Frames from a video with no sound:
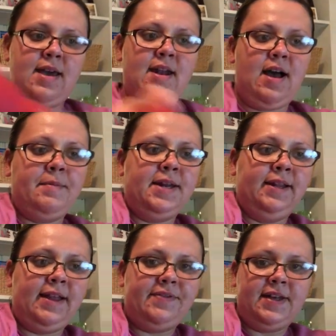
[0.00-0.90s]
And I'm going
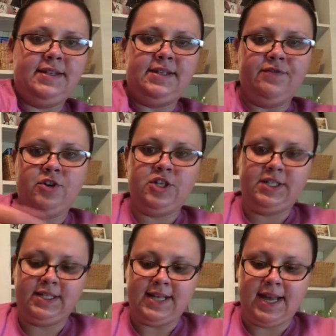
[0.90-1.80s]
to let that sit for
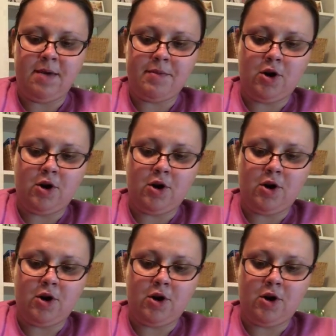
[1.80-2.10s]
just a second,